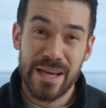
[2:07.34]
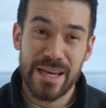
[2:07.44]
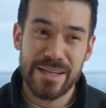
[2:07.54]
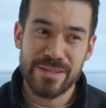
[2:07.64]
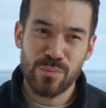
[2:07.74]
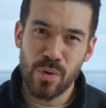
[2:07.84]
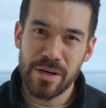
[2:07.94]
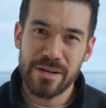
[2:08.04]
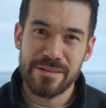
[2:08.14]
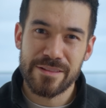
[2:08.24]
And
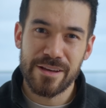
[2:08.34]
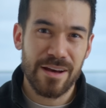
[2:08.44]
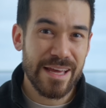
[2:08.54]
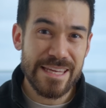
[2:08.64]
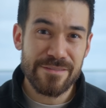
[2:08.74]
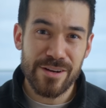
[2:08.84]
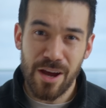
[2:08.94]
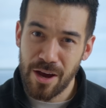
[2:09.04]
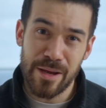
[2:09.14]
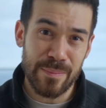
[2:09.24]
one that even
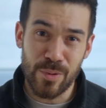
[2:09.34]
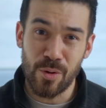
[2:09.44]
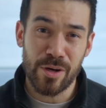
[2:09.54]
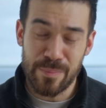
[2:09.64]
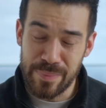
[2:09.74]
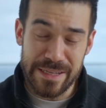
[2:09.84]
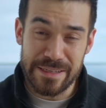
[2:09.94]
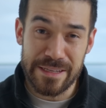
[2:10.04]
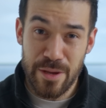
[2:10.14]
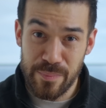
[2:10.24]
I'm not
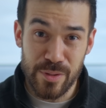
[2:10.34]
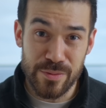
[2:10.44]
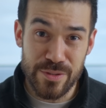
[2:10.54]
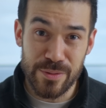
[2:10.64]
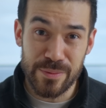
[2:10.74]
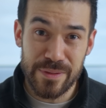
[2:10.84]
completely immune to.